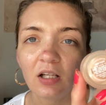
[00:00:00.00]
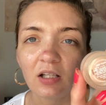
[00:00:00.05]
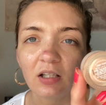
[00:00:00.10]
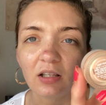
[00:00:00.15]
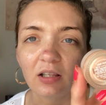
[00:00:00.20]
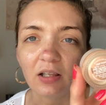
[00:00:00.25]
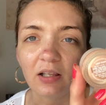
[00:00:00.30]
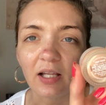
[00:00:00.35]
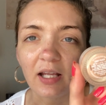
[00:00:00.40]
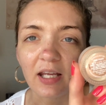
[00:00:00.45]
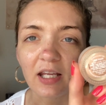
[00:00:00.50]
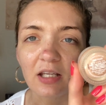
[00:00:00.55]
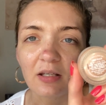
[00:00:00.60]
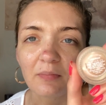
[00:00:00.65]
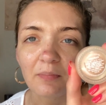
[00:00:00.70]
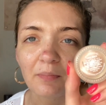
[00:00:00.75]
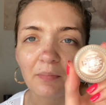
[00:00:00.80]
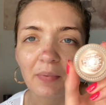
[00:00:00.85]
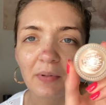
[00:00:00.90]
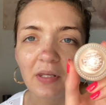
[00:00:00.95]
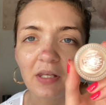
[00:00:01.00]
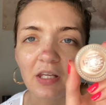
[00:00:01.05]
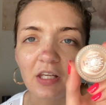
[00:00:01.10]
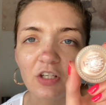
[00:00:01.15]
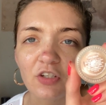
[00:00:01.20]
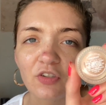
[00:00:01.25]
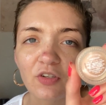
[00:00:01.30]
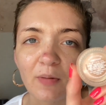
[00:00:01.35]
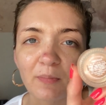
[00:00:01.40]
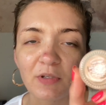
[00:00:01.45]
Light
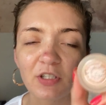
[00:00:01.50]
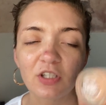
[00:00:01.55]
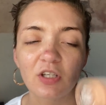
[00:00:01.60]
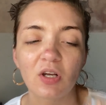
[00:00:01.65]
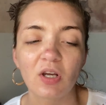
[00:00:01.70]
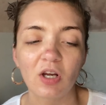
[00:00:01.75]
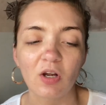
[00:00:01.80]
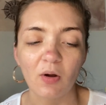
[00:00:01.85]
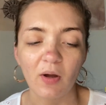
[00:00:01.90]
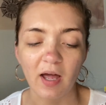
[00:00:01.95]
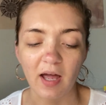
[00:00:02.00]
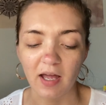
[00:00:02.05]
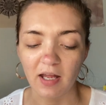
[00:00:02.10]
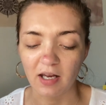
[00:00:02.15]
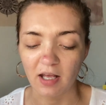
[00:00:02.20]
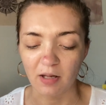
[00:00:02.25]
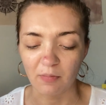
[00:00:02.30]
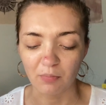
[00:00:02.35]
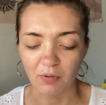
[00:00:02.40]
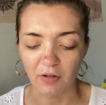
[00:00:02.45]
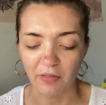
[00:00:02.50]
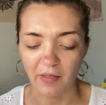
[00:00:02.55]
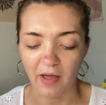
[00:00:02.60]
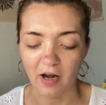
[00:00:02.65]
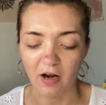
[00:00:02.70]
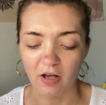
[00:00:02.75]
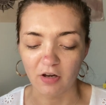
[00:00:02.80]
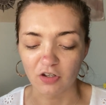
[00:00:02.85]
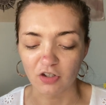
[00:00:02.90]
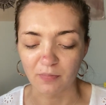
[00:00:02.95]
Peach. So I'm just gonna go ahead and put
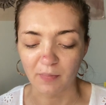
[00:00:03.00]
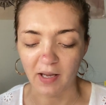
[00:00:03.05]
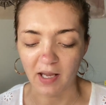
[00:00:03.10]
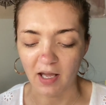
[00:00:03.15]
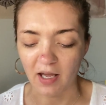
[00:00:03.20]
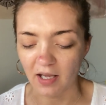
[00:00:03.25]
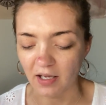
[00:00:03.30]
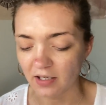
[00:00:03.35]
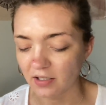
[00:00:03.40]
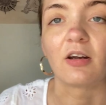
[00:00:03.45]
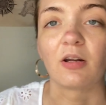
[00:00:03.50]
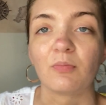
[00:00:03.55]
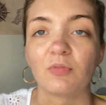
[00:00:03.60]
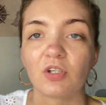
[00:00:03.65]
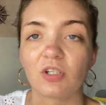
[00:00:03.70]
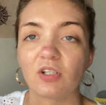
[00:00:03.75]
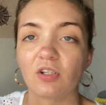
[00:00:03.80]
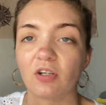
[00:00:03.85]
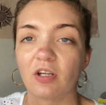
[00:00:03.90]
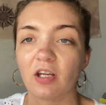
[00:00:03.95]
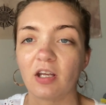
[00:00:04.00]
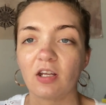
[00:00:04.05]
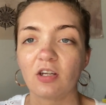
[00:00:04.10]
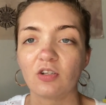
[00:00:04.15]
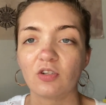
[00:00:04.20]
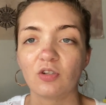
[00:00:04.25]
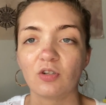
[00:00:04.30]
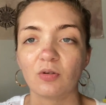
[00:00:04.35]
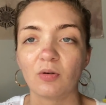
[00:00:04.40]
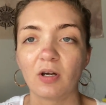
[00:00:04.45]
that under my eye. And I'm just looking
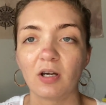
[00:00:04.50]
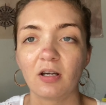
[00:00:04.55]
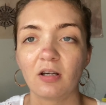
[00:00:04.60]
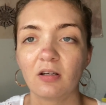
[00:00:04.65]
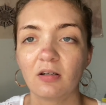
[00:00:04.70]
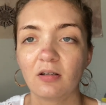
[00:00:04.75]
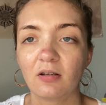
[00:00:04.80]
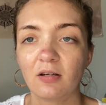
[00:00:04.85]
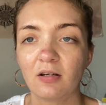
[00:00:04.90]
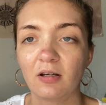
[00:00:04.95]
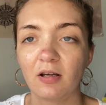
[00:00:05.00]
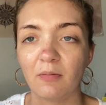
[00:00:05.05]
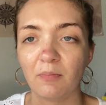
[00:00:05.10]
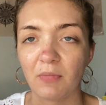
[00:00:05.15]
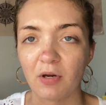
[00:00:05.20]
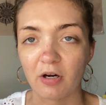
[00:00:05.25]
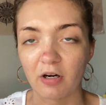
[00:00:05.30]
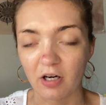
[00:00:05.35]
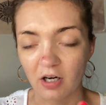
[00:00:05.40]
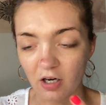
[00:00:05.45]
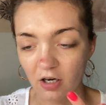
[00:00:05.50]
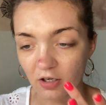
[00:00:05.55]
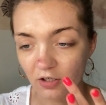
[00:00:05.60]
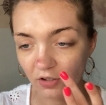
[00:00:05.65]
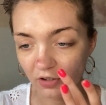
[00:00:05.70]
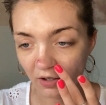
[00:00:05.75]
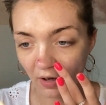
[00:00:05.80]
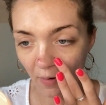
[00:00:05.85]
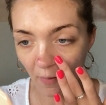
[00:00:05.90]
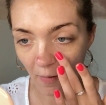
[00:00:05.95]
into a mirror.
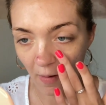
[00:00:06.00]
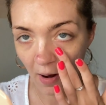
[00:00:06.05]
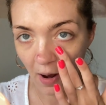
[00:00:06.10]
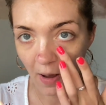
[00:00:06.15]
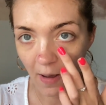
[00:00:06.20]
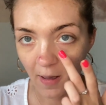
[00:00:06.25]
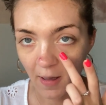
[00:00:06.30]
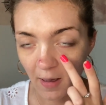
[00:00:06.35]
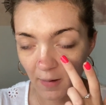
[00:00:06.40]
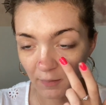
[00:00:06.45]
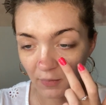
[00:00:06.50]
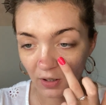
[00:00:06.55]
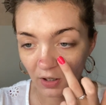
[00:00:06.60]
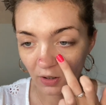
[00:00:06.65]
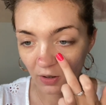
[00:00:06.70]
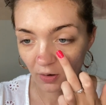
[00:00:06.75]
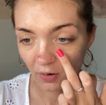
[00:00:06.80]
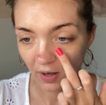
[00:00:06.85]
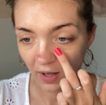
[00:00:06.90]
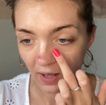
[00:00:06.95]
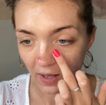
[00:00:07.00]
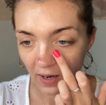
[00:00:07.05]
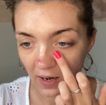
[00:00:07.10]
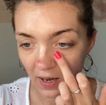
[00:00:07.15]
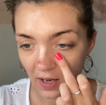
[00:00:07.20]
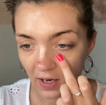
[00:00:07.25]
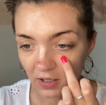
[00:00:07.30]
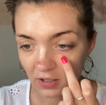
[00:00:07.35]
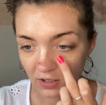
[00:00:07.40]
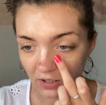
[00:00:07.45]
So I'm gonna go ahead
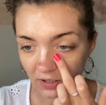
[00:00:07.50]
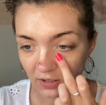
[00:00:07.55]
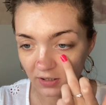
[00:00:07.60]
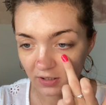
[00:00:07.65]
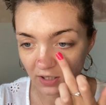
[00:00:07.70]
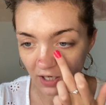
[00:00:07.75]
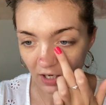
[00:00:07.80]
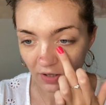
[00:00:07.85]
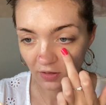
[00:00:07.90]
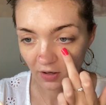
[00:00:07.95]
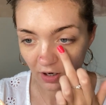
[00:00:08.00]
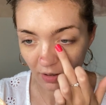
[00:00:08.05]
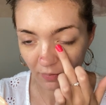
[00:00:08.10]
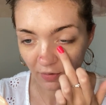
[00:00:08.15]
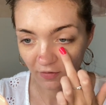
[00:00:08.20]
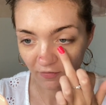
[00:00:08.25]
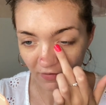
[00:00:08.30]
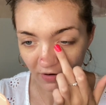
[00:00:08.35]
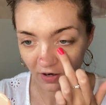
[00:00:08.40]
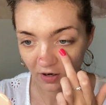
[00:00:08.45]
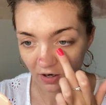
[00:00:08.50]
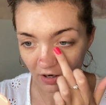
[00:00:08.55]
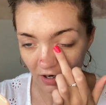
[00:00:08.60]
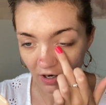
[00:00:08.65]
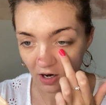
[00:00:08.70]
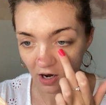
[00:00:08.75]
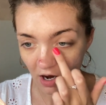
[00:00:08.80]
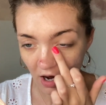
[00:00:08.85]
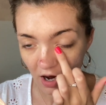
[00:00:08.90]
and just take that on my finger